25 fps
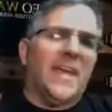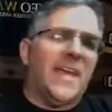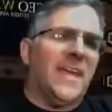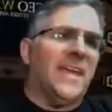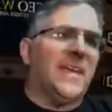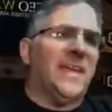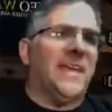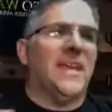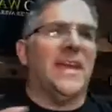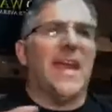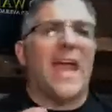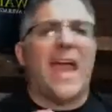
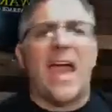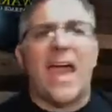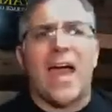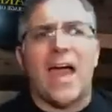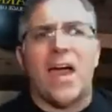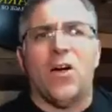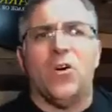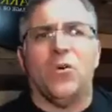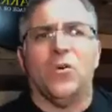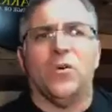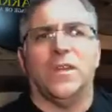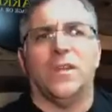and
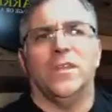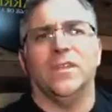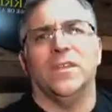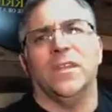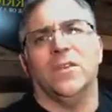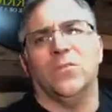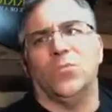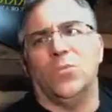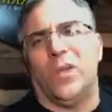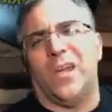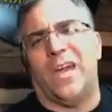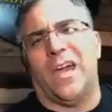out. And
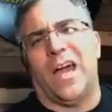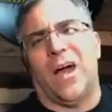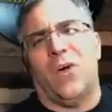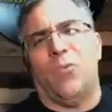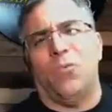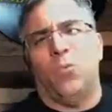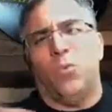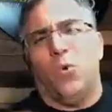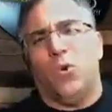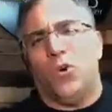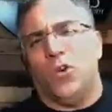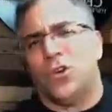then we got
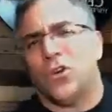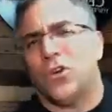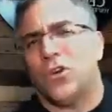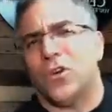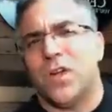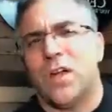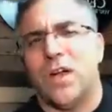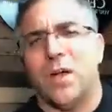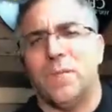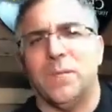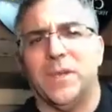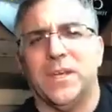water
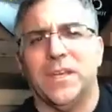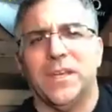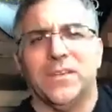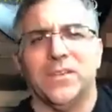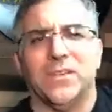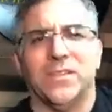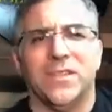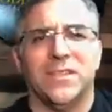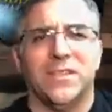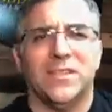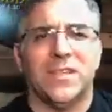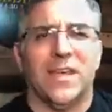coming in
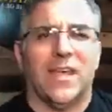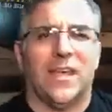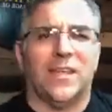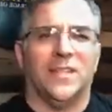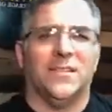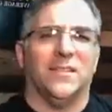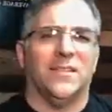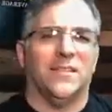the tent,